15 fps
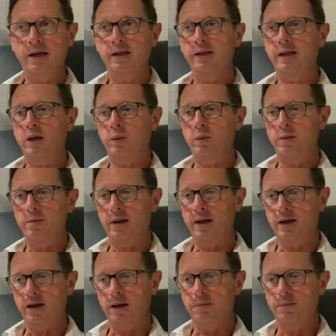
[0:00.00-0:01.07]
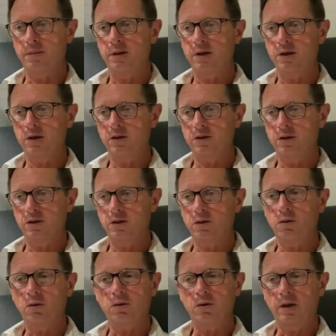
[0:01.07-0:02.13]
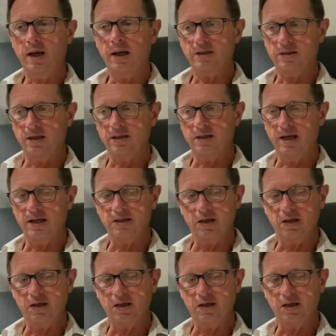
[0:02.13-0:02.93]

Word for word: that we make up as a, as